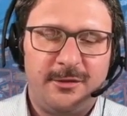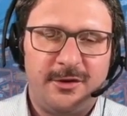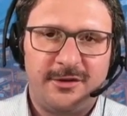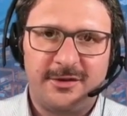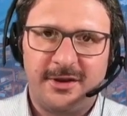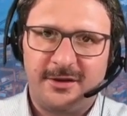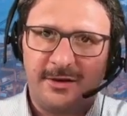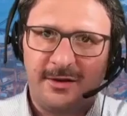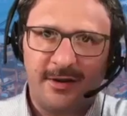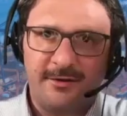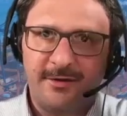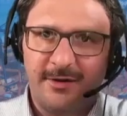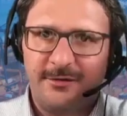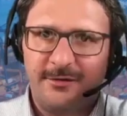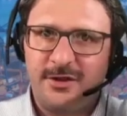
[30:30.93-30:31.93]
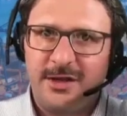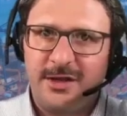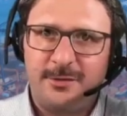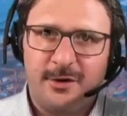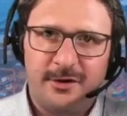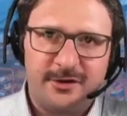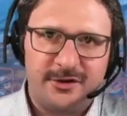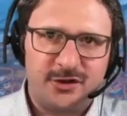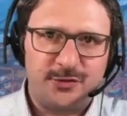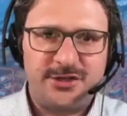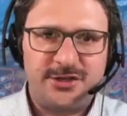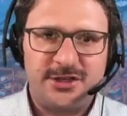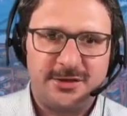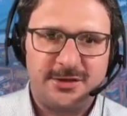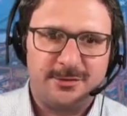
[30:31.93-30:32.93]
because I kind of have to keep all the
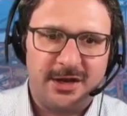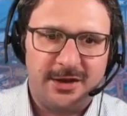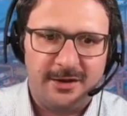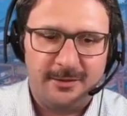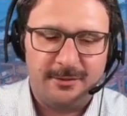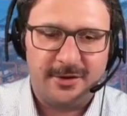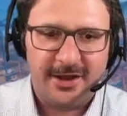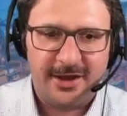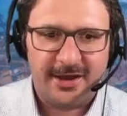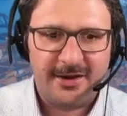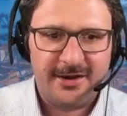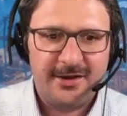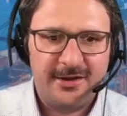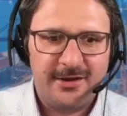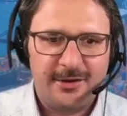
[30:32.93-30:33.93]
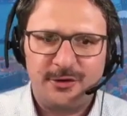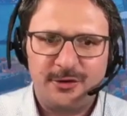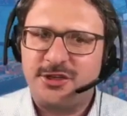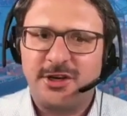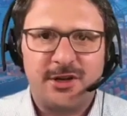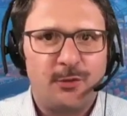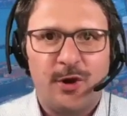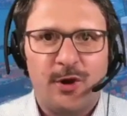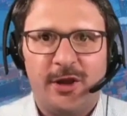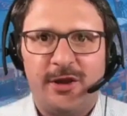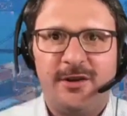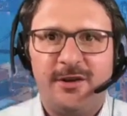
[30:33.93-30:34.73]
switches in my head, which I don't want.